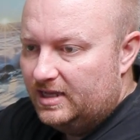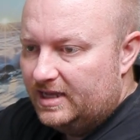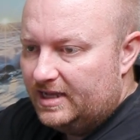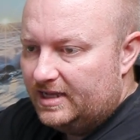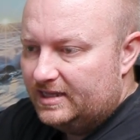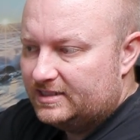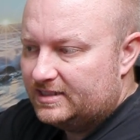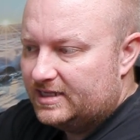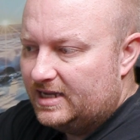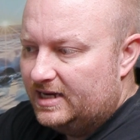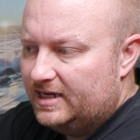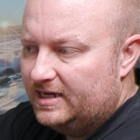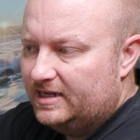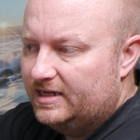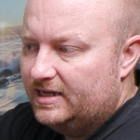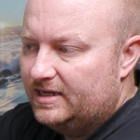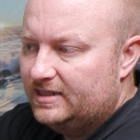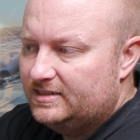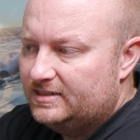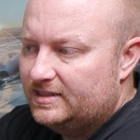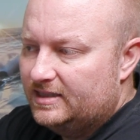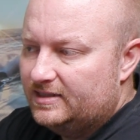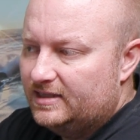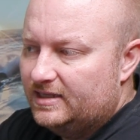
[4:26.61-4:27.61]
It's kind of
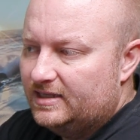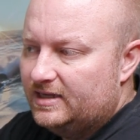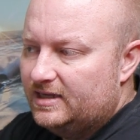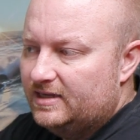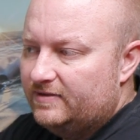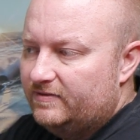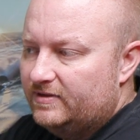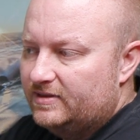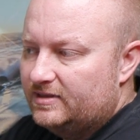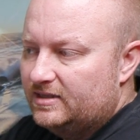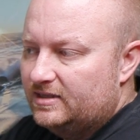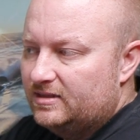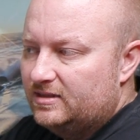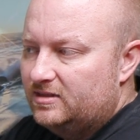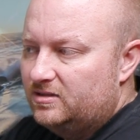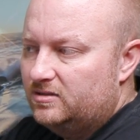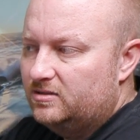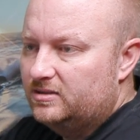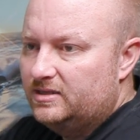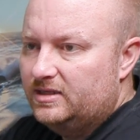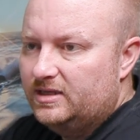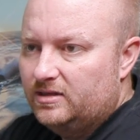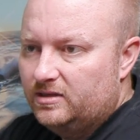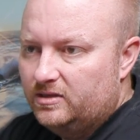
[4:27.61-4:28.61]
nice that they give it the
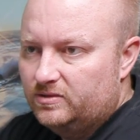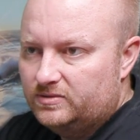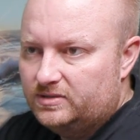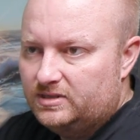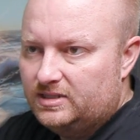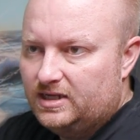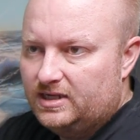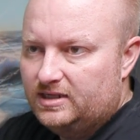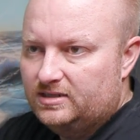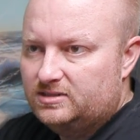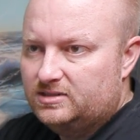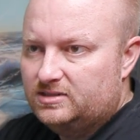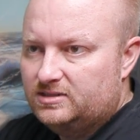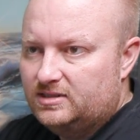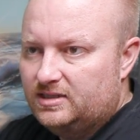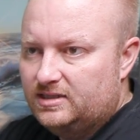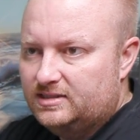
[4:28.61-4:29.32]
little yellow touch.